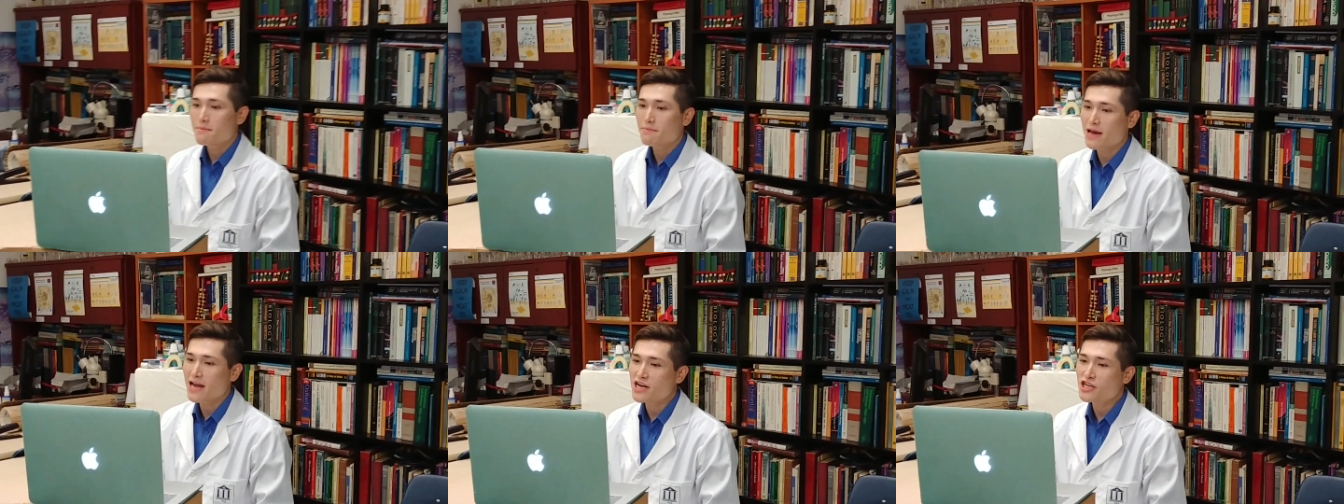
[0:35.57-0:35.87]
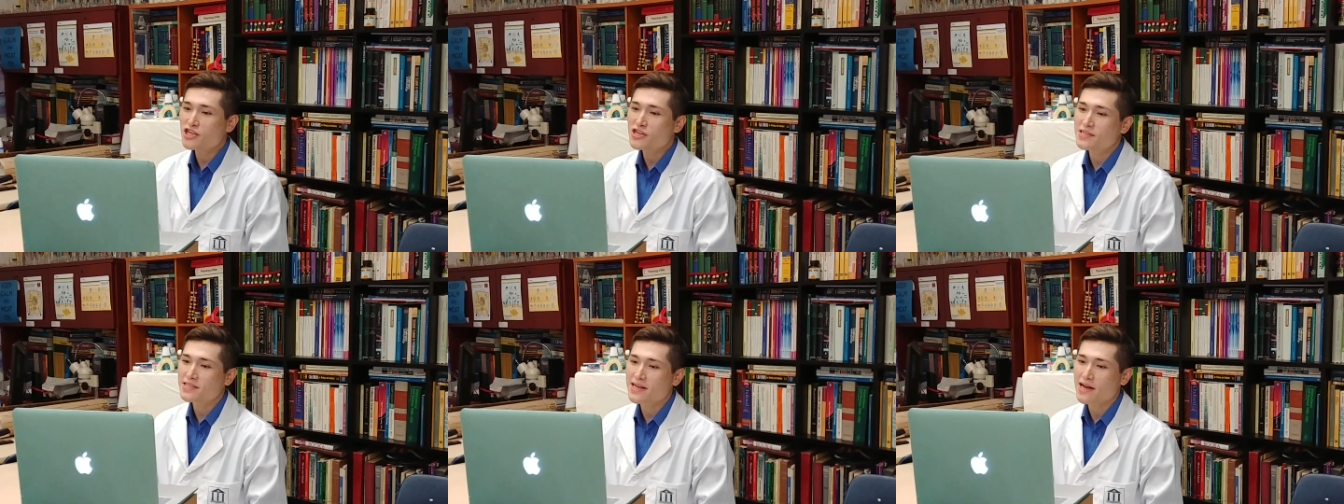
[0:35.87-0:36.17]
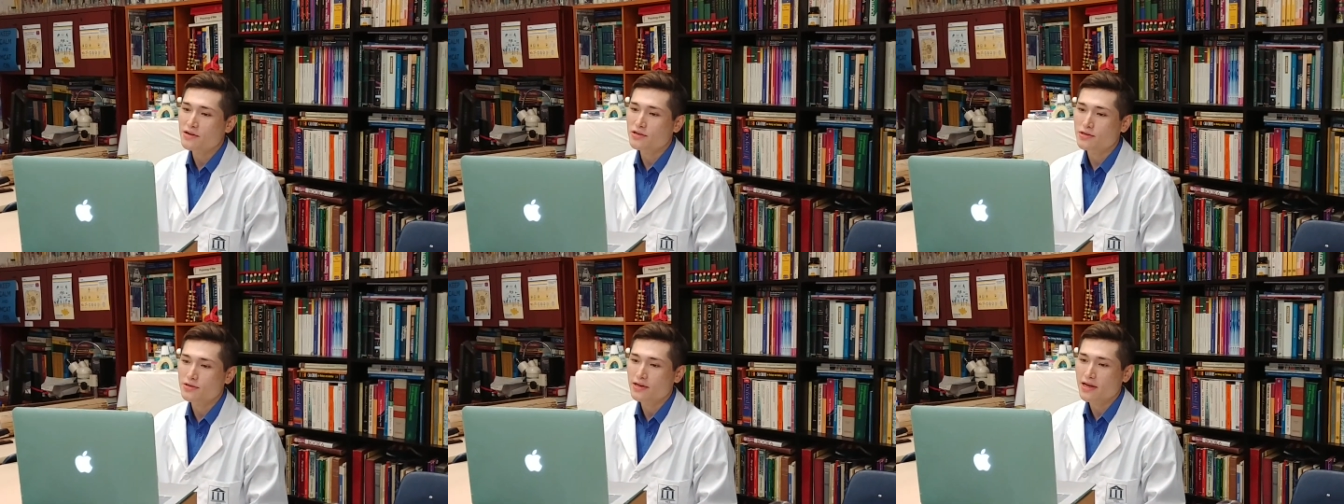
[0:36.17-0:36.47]
Patient
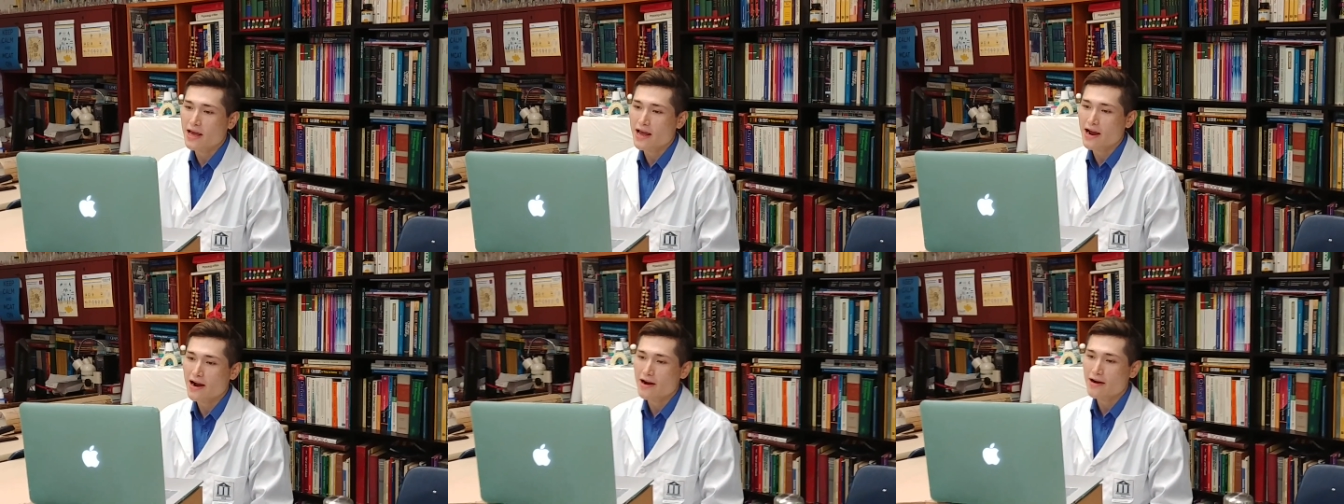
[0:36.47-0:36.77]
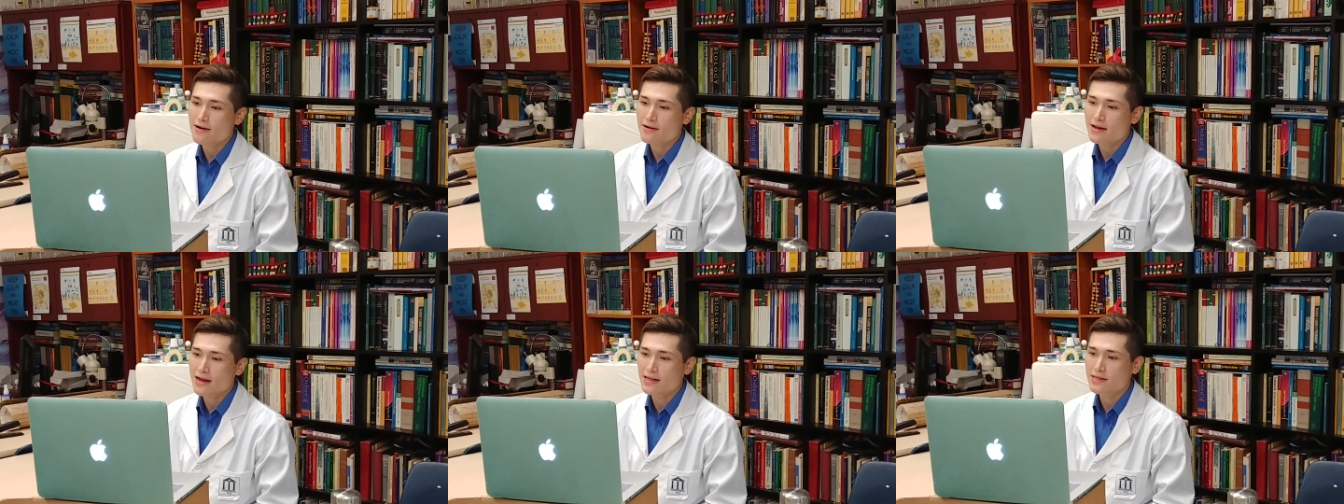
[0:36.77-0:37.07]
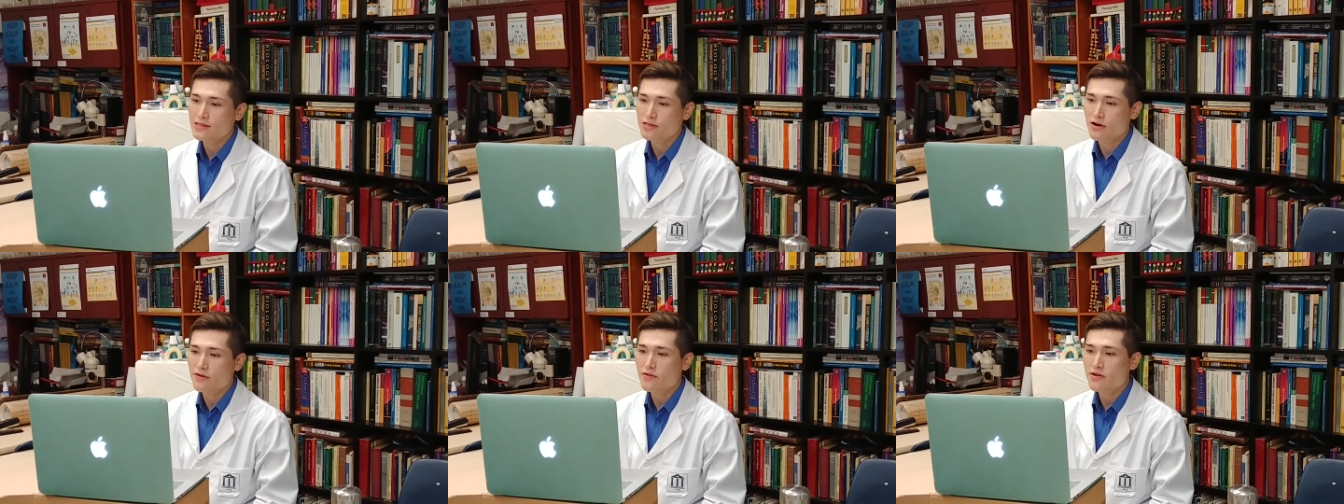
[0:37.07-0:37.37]
centered care
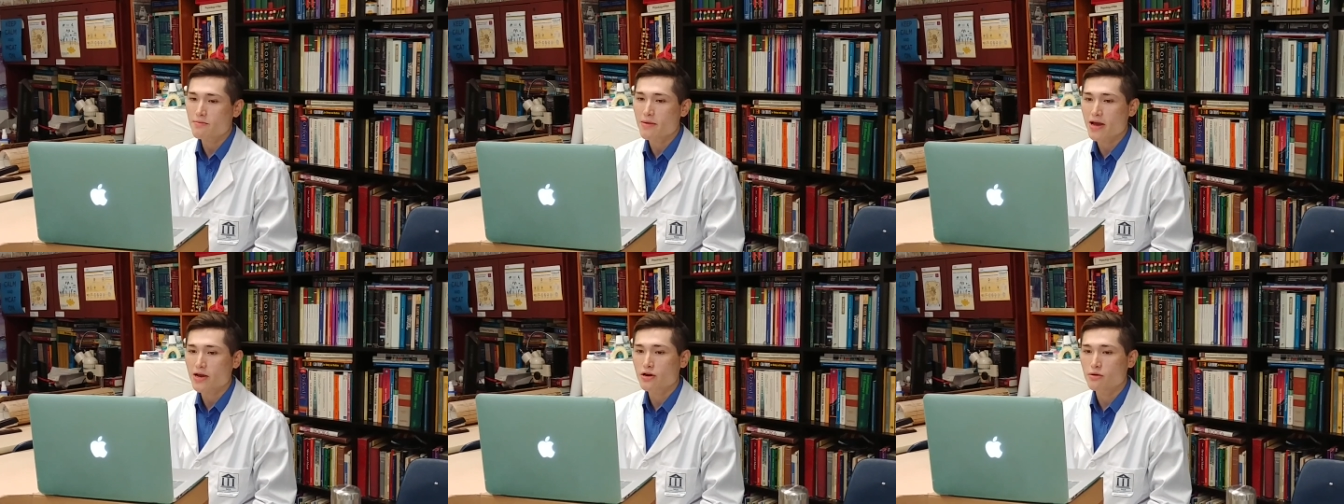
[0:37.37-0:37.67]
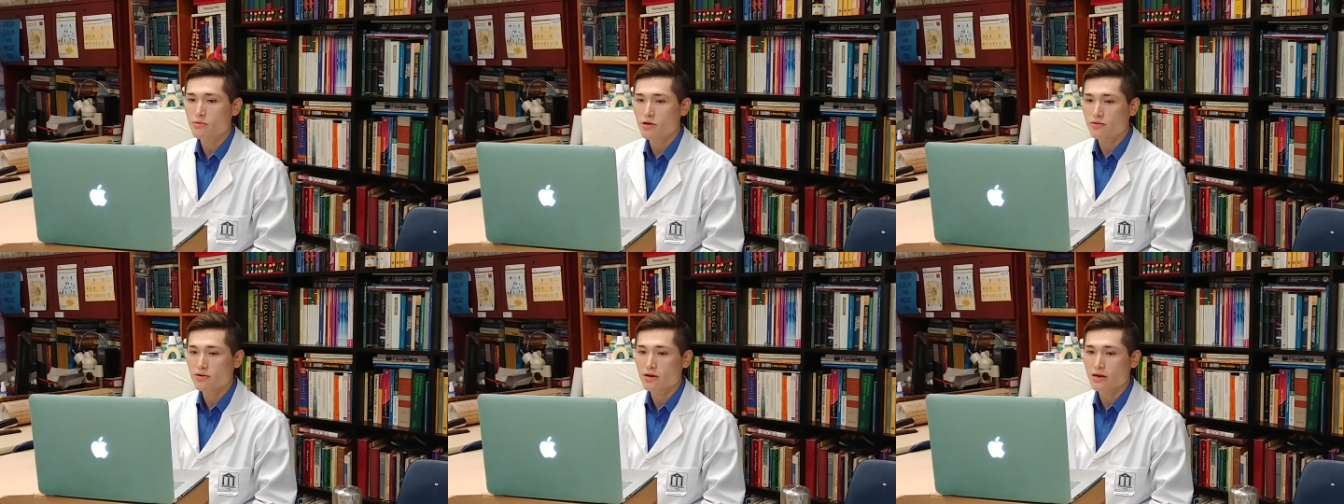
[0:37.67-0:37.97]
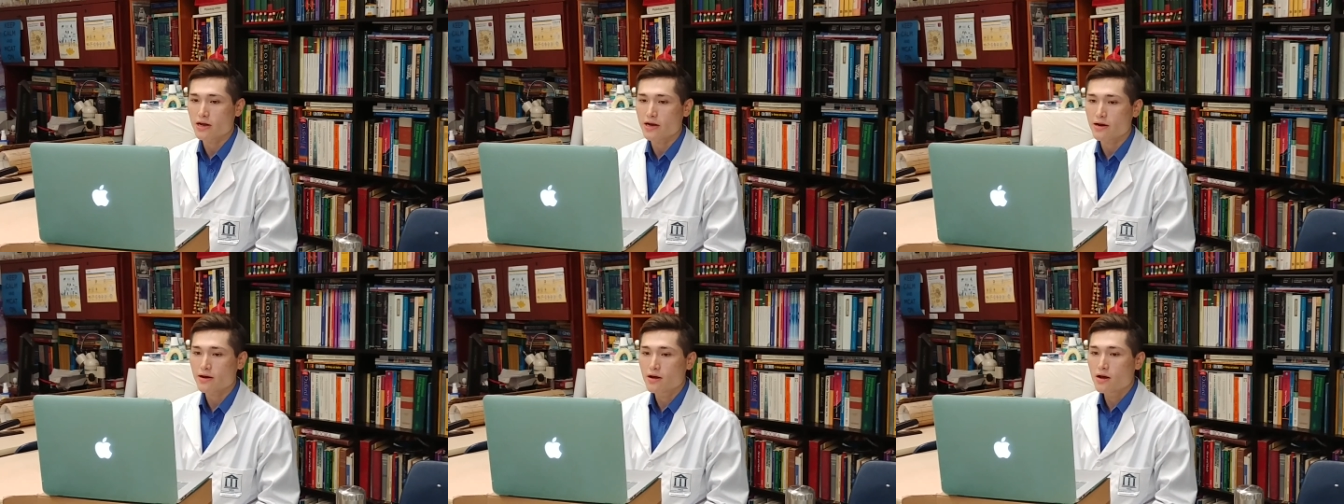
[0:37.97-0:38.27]
and serving my
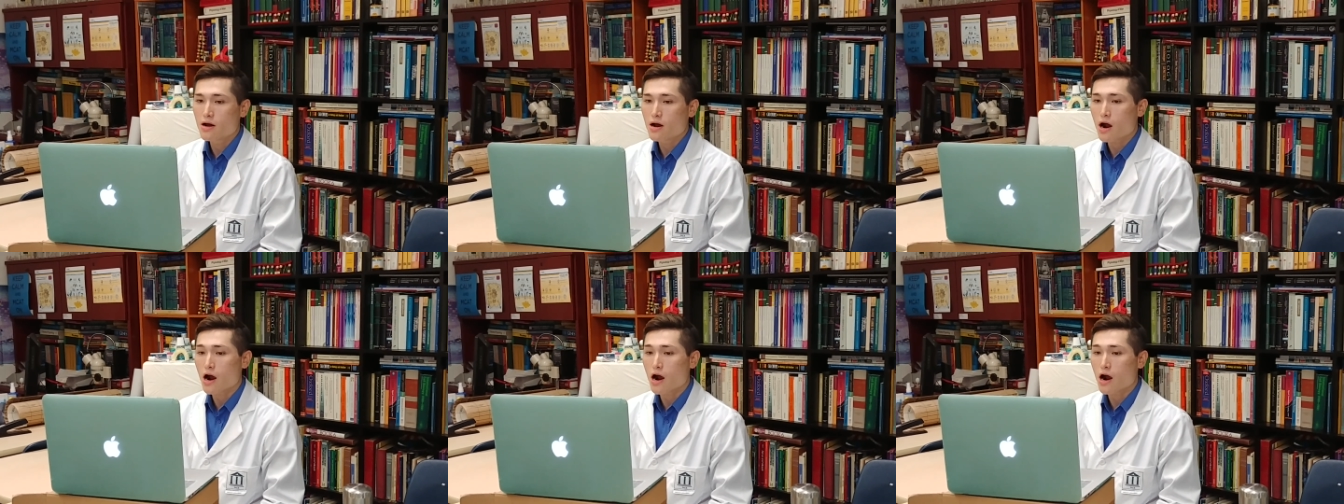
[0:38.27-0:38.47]
community